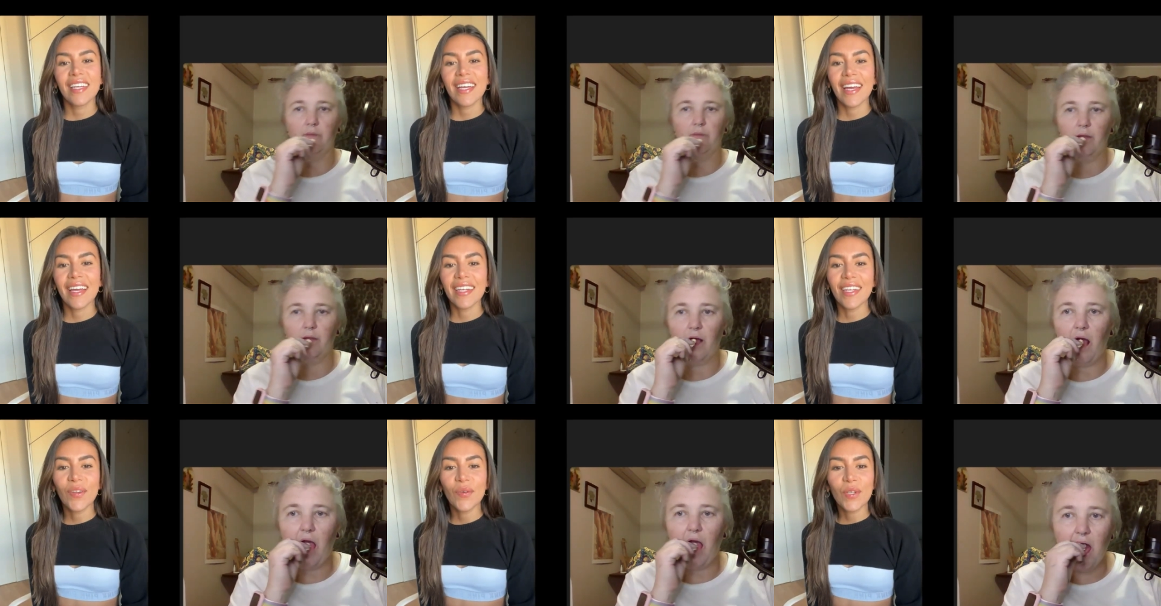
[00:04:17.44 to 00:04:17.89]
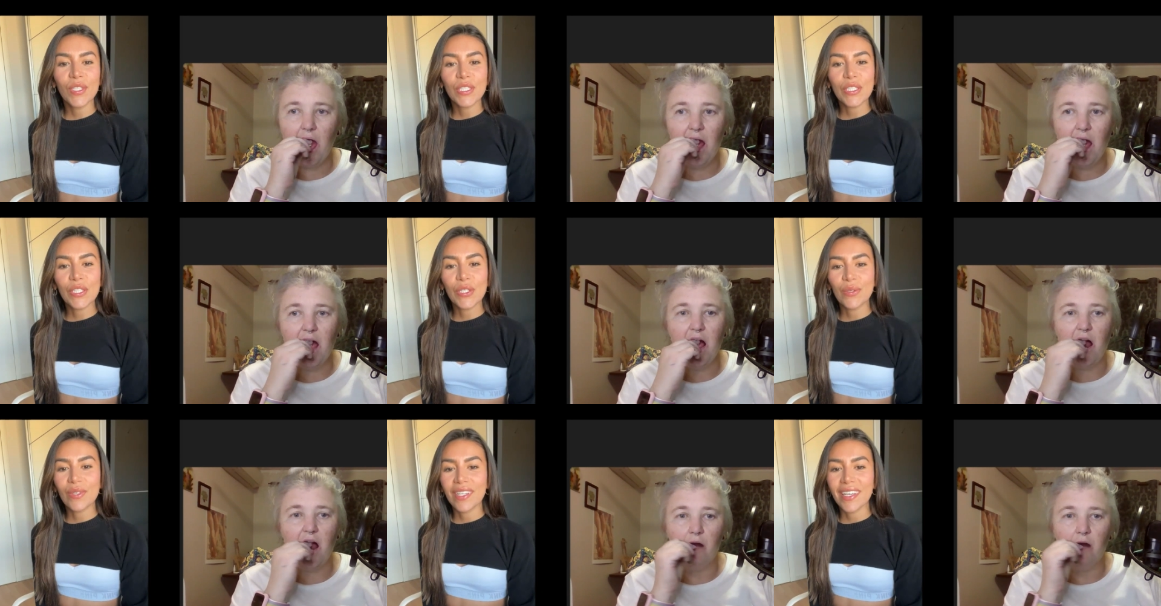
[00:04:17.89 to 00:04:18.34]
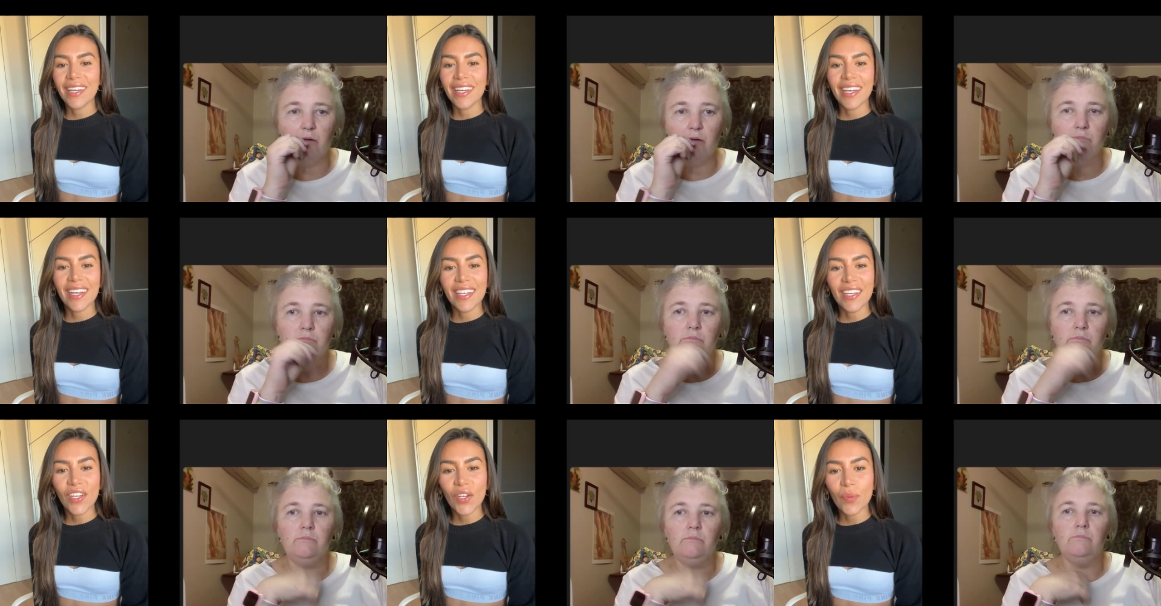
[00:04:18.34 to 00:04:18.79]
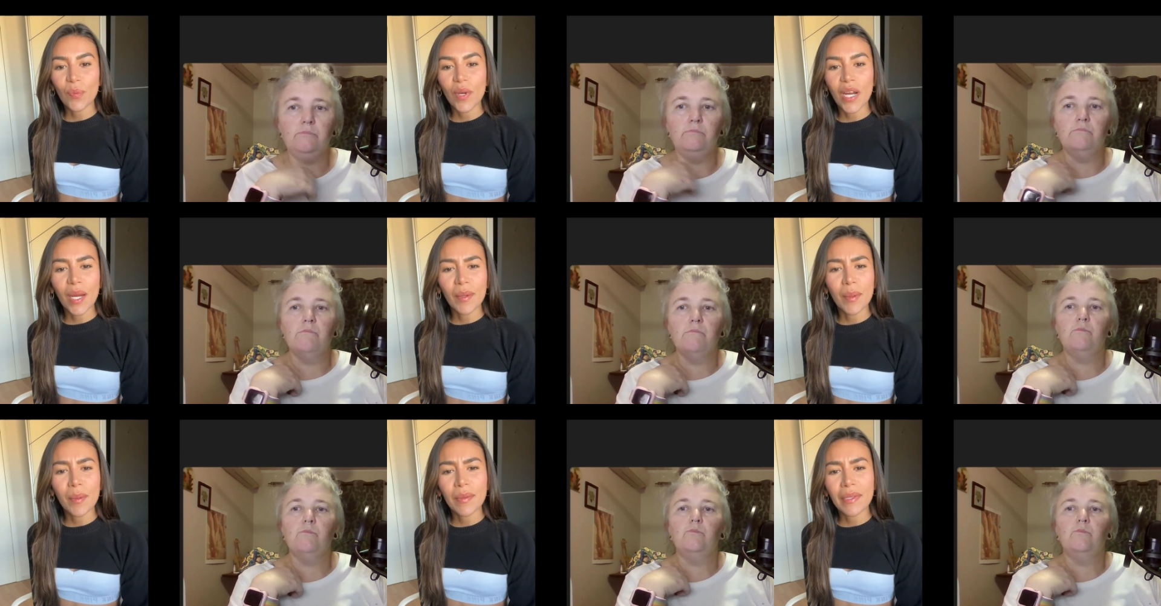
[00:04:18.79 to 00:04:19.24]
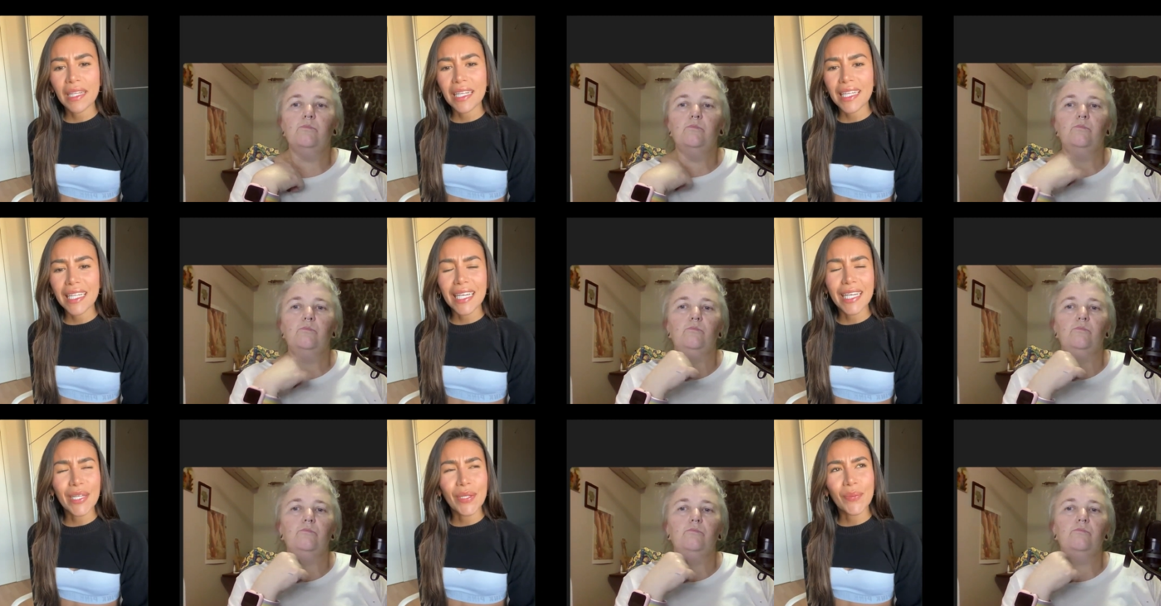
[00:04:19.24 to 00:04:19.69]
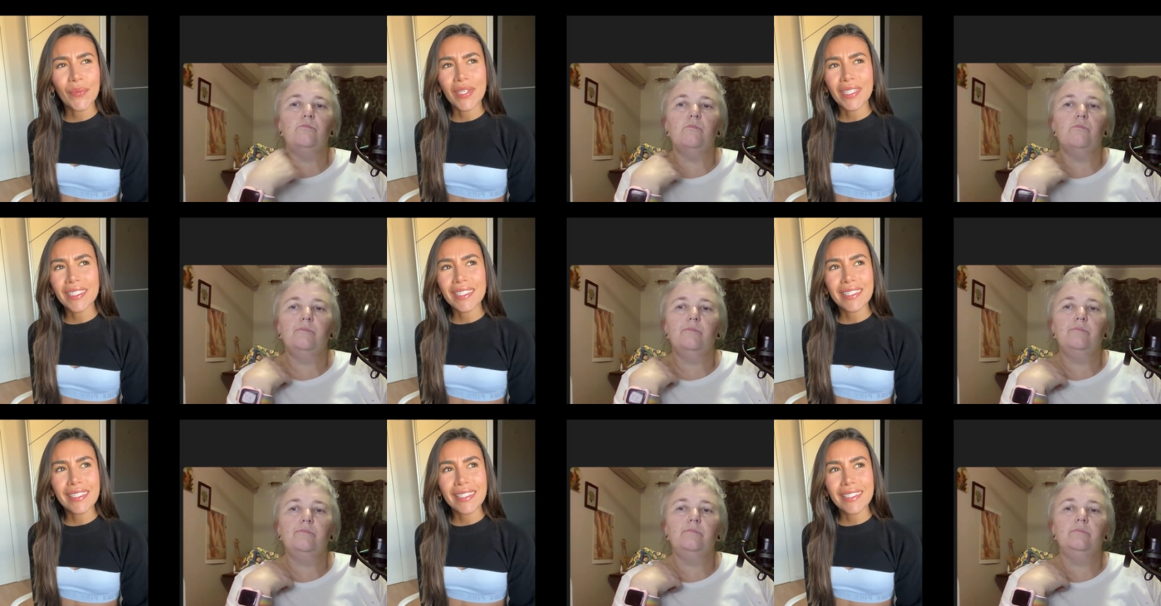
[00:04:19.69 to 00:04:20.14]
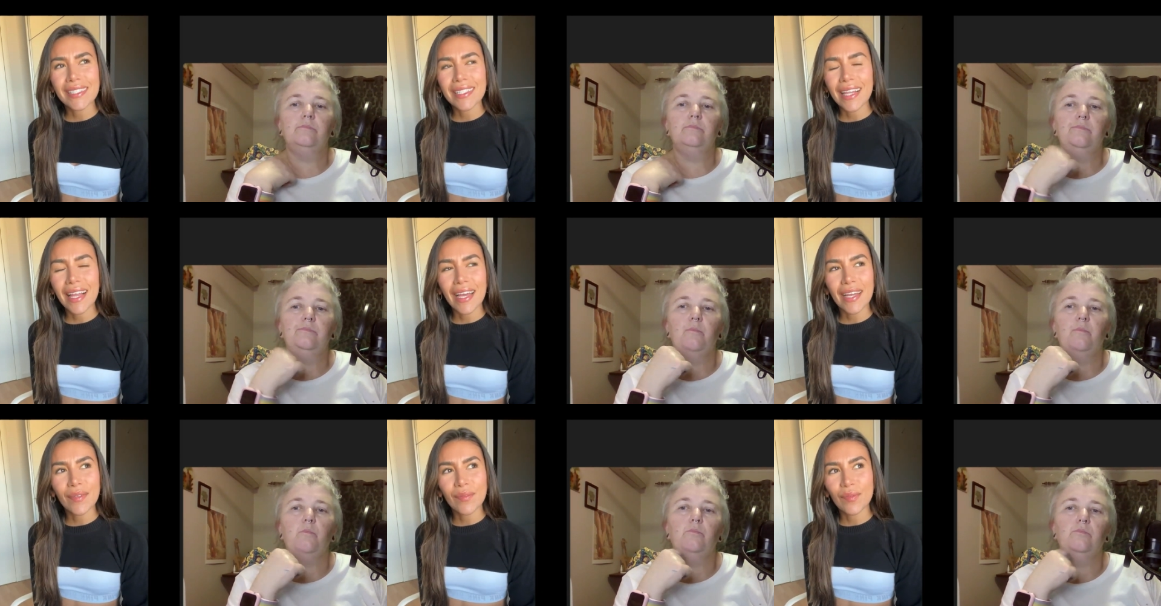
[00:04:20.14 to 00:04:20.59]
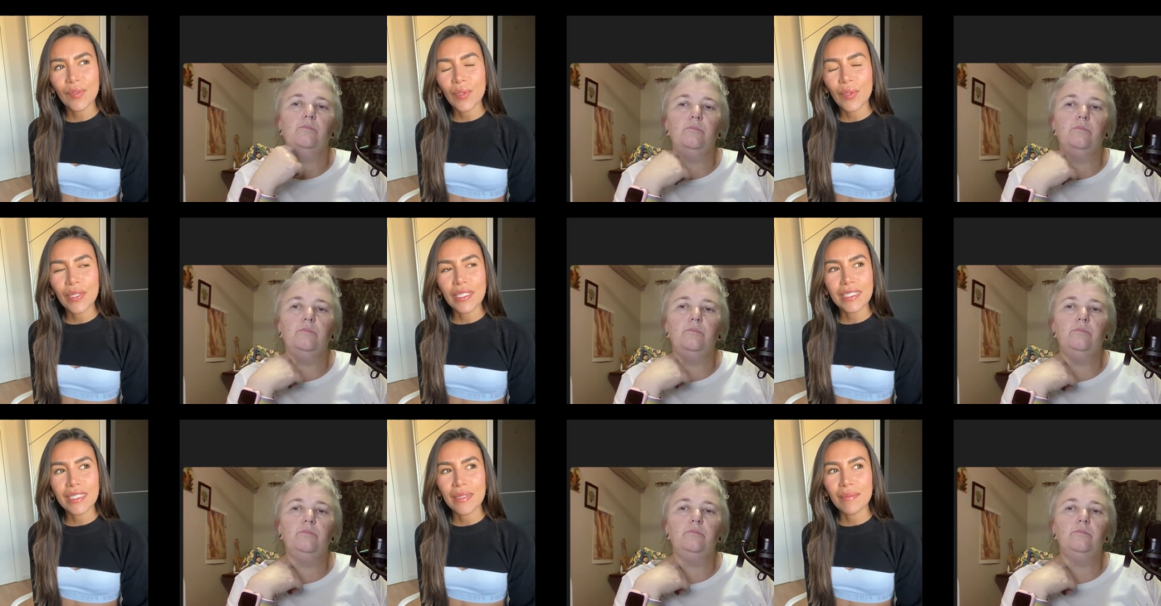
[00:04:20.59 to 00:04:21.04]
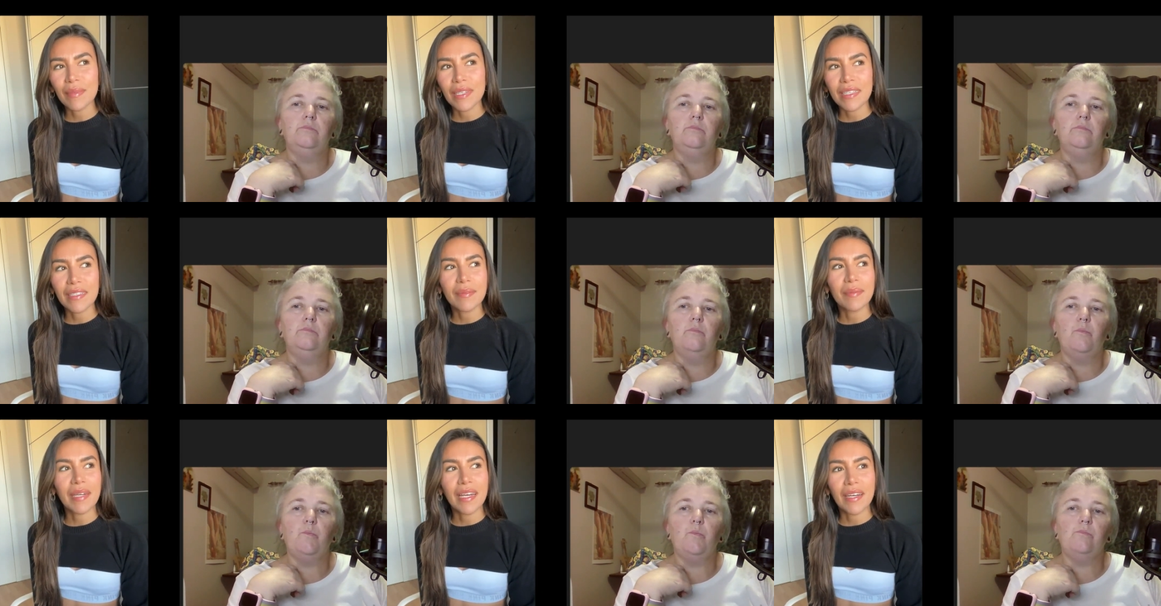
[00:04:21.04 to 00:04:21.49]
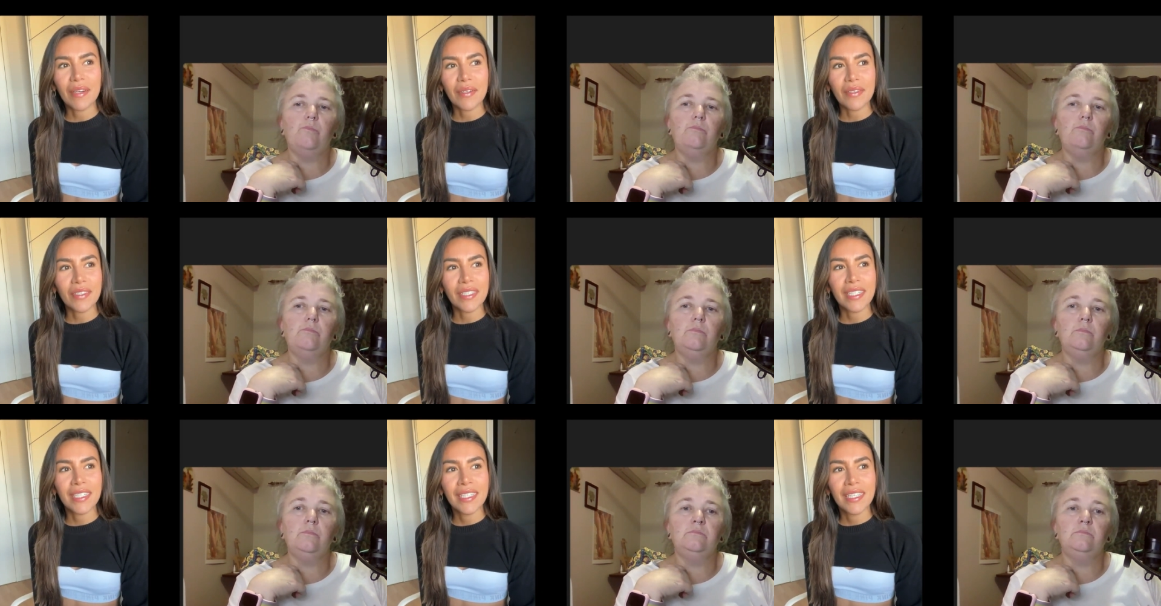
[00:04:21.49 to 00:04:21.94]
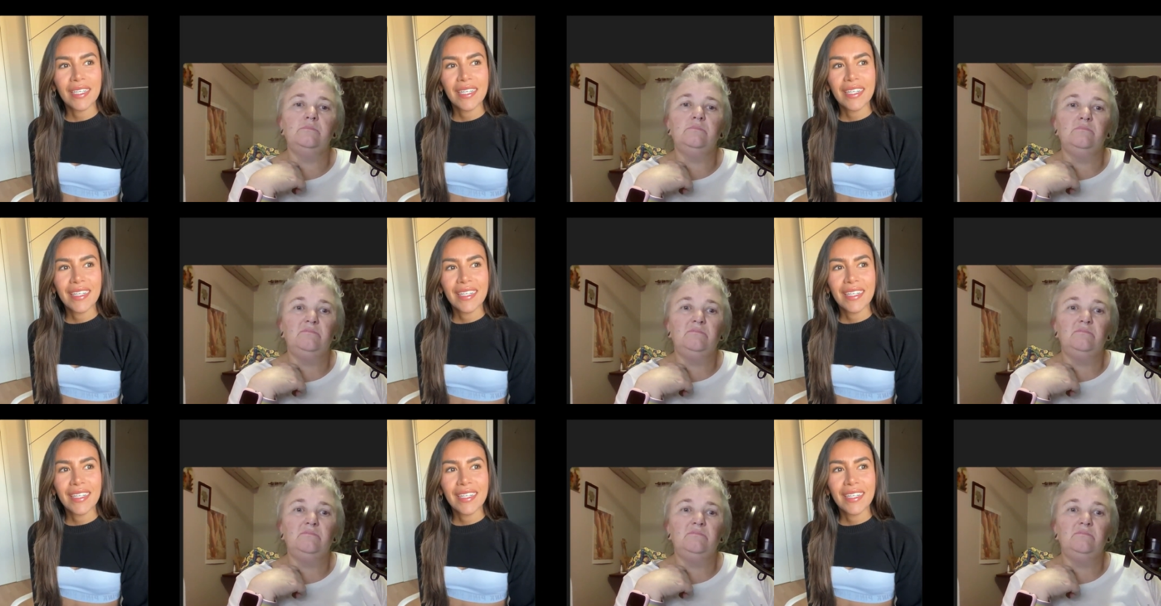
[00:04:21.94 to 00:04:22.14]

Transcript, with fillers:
Speaker 1: To anyone tuning in, you're probably like, what is this live going to be about?